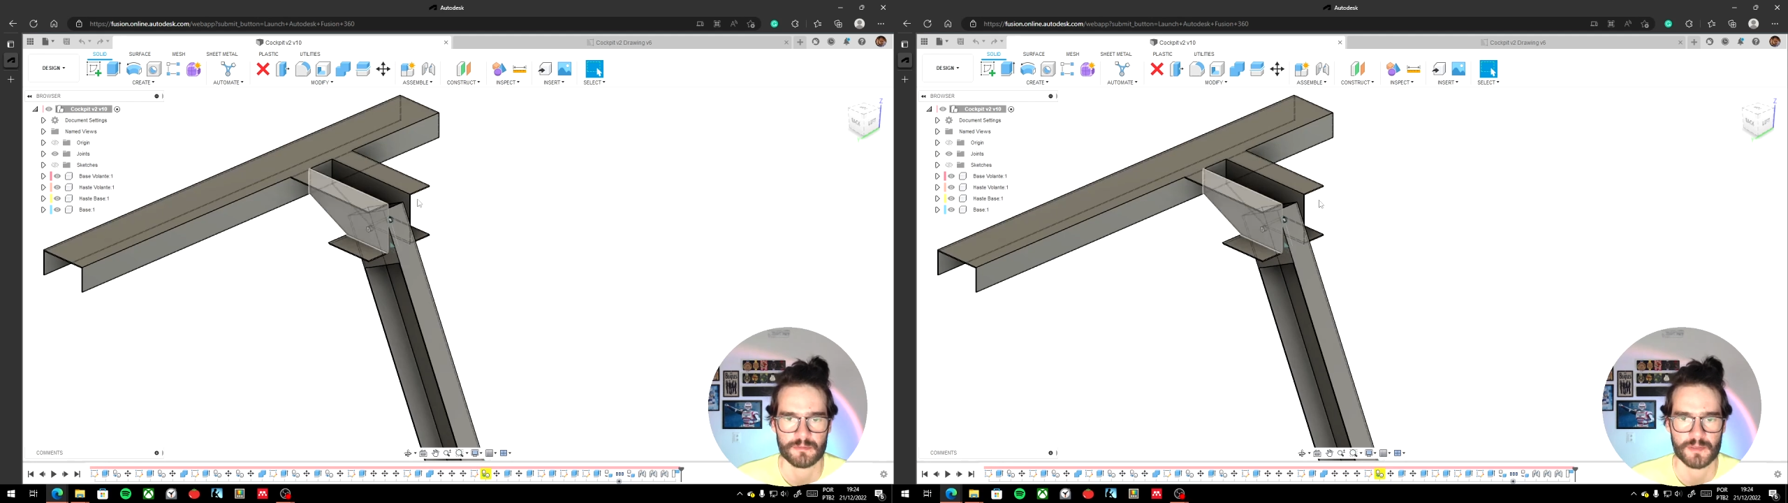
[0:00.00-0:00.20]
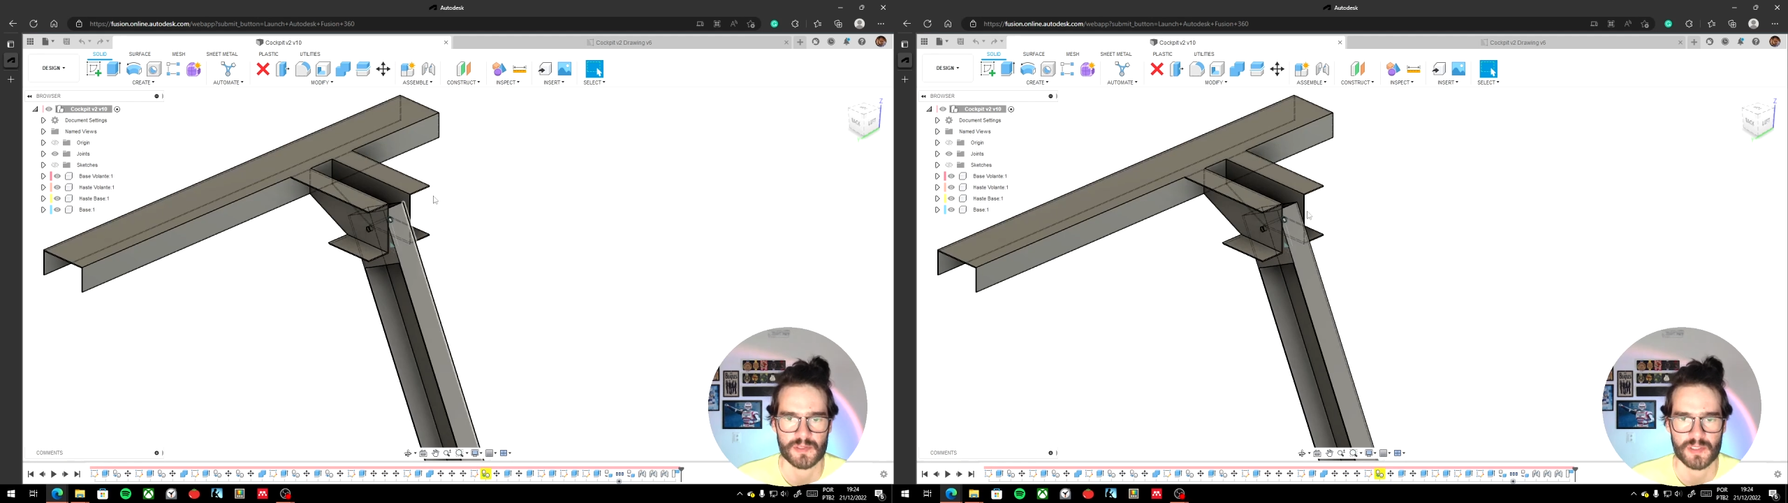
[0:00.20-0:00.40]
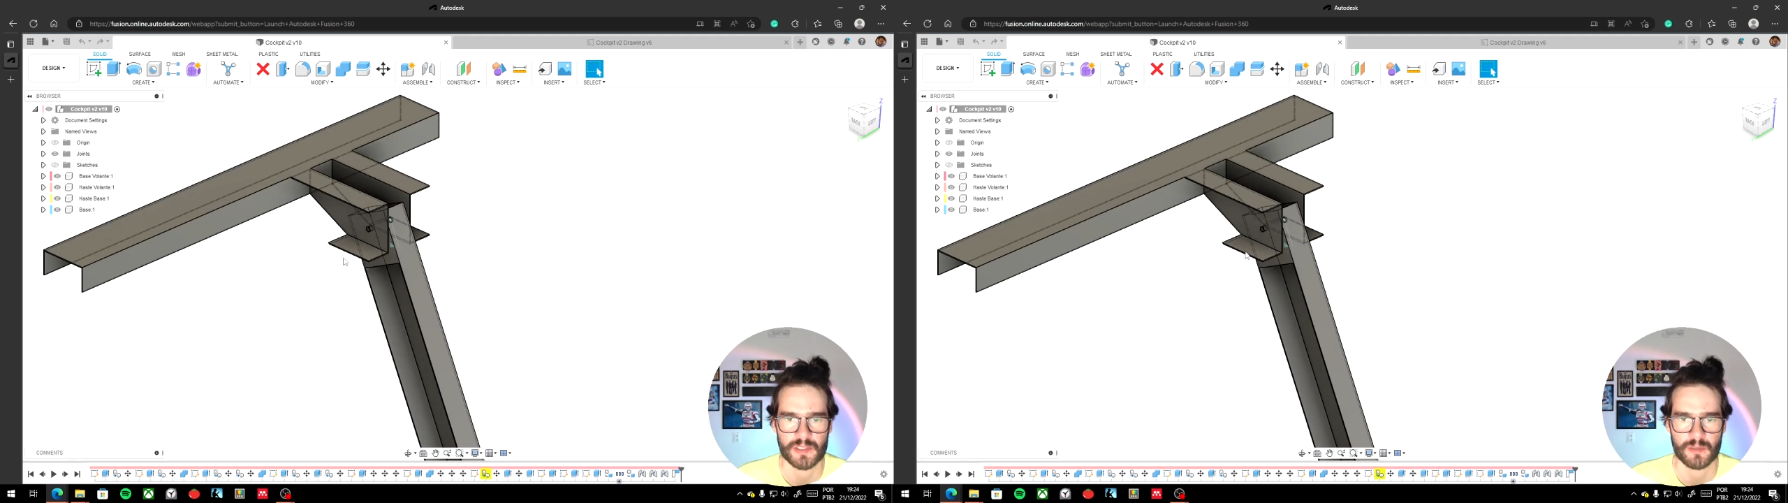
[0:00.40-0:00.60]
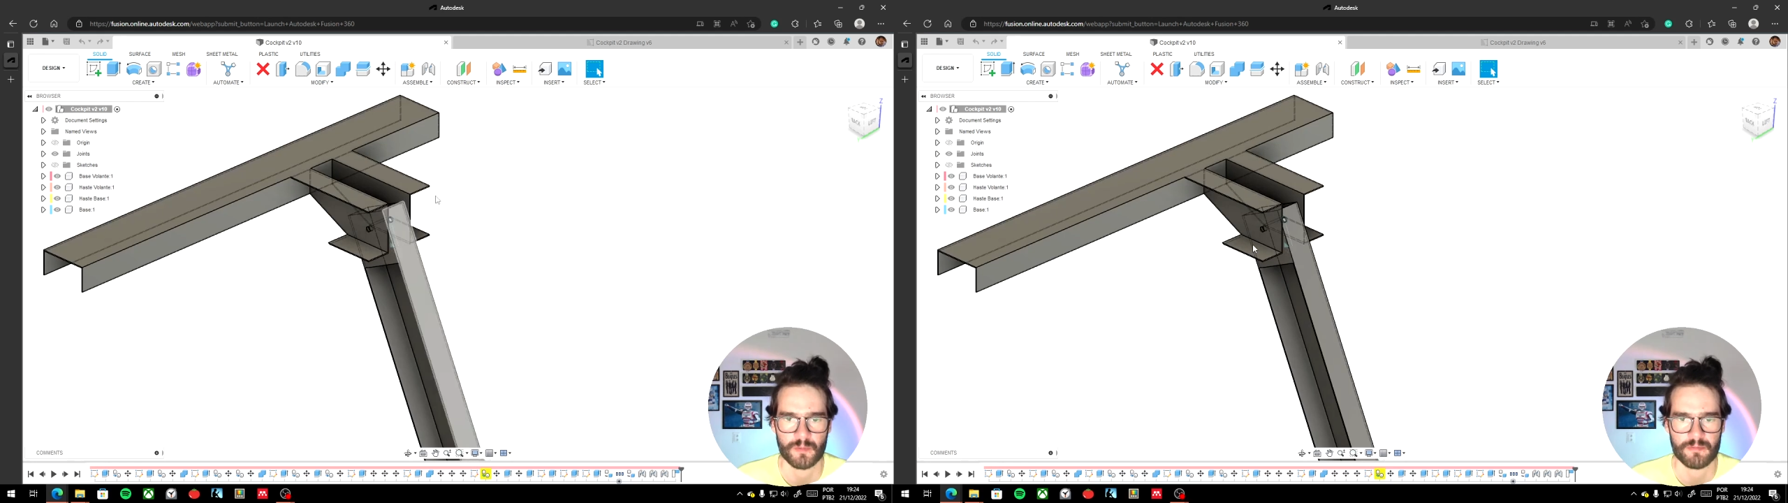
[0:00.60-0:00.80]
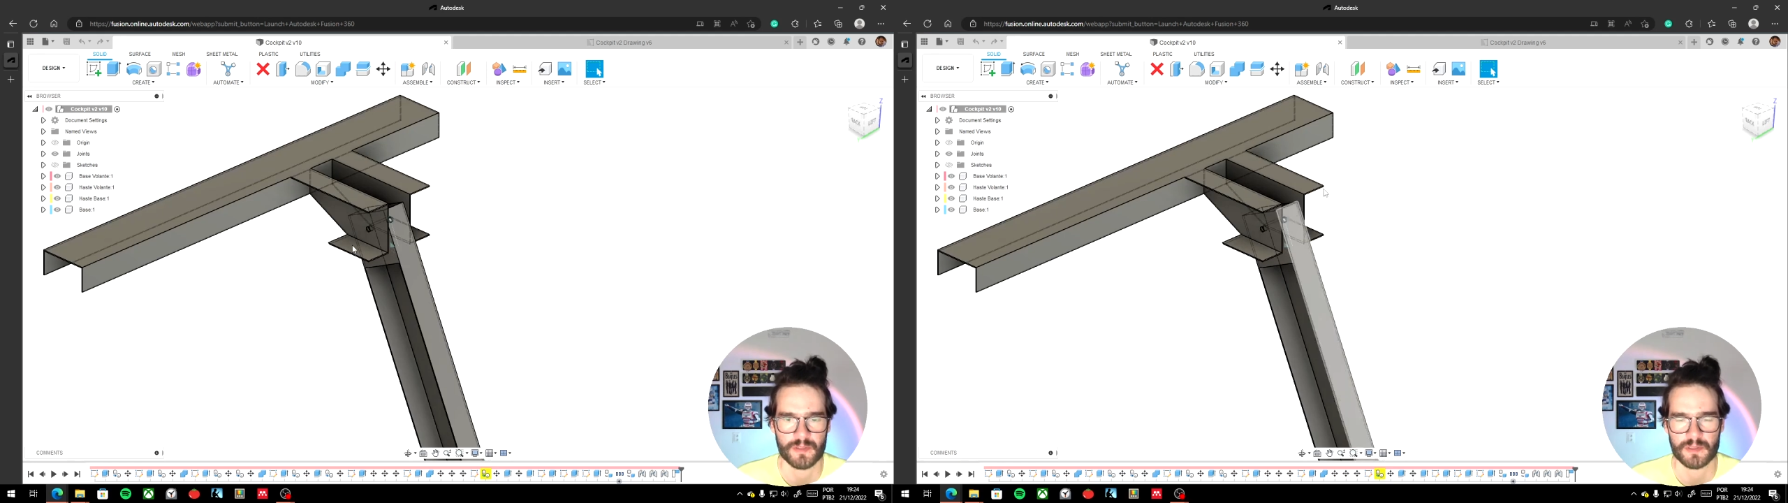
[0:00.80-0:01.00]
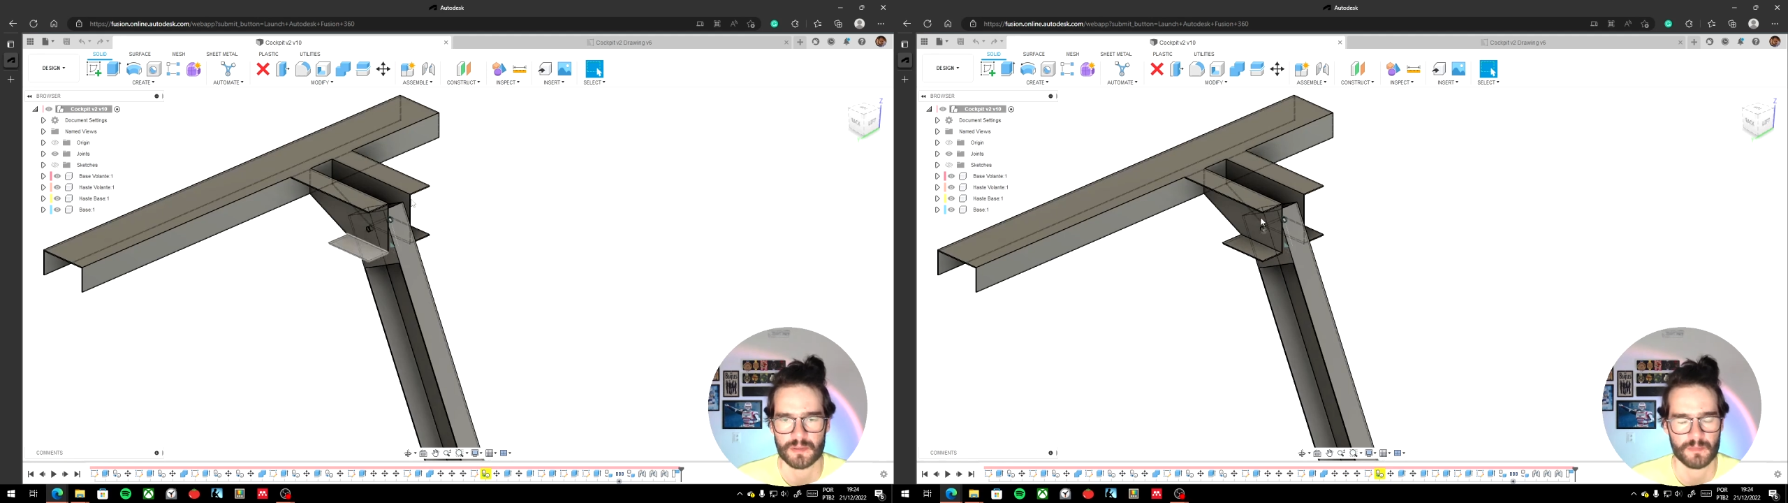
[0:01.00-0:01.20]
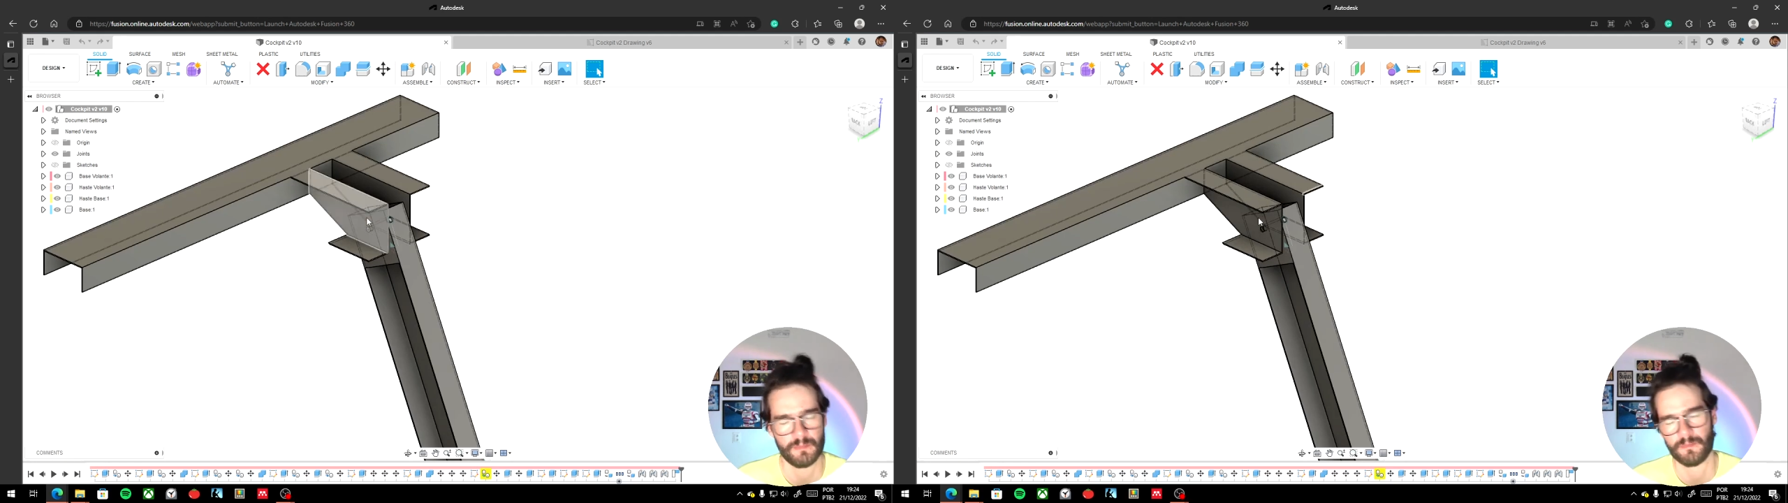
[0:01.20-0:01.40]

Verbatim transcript: fixation with the,